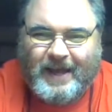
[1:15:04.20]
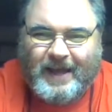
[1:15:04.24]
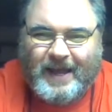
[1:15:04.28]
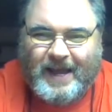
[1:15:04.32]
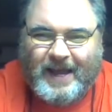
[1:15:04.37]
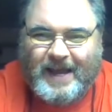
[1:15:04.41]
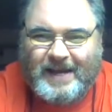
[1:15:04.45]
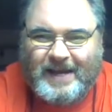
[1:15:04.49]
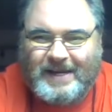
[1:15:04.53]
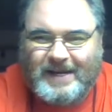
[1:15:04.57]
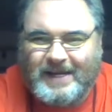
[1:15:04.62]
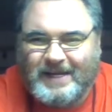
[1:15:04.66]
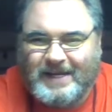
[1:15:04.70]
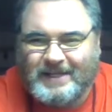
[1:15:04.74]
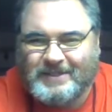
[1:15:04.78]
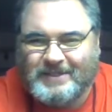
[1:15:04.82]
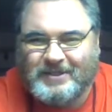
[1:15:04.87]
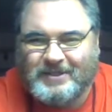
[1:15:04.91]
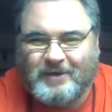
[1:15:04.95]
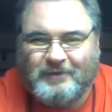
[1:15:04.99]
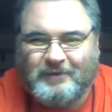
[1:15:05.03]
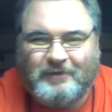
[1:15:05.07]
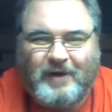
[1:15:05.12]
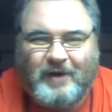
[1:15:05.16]
It needs
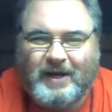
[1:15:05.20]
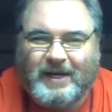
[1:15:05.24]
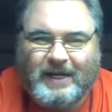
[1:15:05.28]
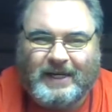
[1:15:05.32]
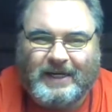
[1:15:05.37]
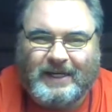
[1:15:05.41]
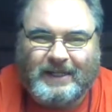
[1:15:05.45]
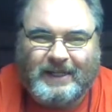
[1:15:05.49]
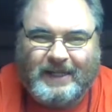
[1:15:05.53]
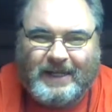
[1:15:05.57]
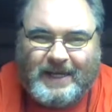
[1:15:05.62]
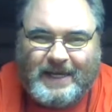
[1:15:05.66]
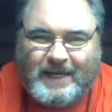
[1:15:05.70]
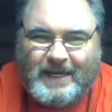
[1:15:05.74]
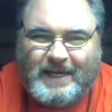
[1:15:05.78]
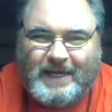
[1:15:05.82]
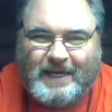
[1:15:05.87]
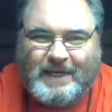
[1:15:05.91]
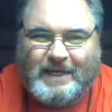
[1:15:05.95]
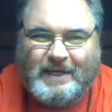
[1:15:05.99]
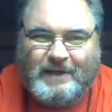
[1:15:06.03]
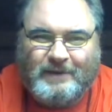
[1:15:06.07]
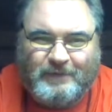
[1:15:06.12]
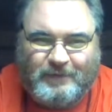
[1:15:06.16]
to fucking
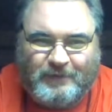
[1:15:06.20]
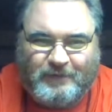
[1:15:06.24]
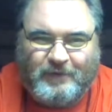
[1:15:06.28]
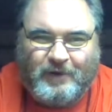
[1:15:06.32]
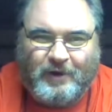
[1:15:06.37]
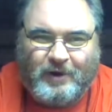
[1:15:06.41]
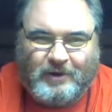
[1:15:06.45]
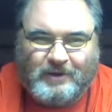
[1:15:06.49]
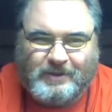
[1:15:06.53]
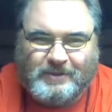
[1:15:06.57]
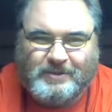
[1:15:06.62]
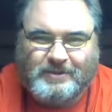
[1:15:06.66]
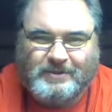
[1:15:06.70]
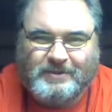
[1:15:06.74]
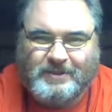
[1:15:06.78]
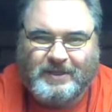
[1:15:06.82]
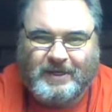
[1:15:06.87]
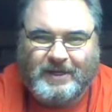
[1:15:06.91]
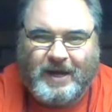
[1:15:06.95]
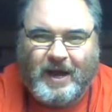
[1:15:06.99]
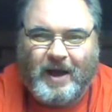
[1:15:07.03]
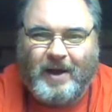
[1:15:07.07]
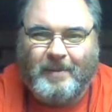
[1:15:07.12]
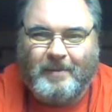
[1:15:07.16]
leave first
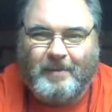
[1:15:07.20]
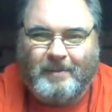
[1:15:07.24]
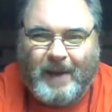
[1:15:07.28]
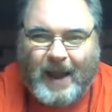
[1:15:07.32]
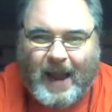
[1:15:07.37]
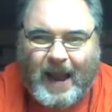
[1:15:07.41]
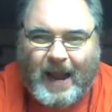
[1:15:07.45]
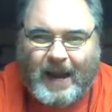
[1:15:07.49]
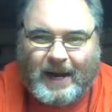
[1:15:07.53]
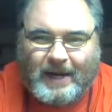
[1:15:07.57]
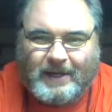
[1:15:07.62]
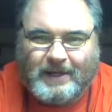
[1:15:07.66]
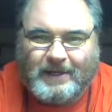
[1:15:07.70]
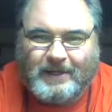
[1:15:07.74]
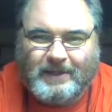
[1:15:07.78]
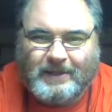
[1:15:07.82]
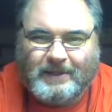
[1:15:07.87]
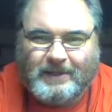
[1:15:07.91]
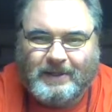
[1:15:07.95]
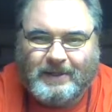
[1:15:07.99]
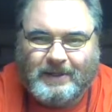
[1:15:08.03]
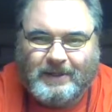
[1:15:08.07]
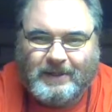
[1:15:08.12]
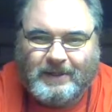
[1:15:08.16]
to come back.
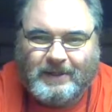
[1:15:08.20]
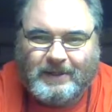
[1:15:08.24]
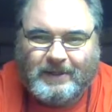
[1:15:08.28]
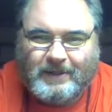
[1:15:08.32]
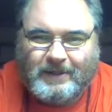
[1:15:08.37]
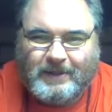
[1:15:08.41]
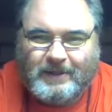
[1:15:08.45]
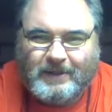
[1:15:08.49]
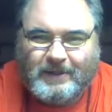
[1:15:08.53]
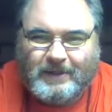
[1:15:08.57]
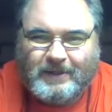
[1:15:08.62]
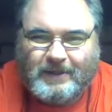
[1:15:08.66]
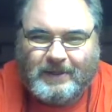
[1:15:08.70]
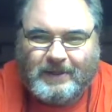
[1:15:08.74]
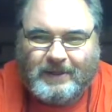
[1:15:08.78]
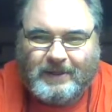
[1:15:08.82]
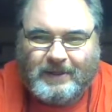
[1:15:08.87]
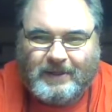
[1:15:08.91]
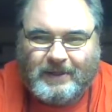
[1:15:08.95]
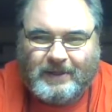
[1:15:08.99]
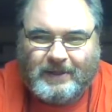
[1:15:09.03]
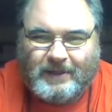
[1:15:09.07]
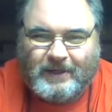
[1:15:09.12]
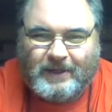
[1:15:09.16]

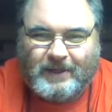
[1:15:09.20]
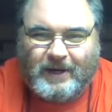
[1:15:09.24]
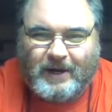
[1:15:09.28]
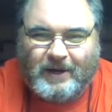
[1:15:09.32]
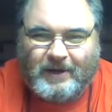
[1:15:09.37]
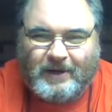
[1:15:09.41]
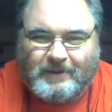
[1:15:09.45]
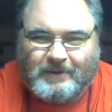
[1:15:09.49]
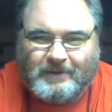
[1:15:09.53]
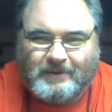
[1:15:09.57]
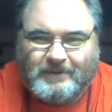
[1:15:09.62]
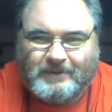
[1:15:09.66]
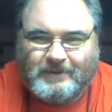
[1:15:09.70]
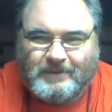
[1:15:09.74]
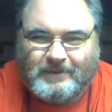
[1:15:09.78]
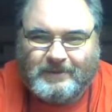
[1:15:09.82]
You know?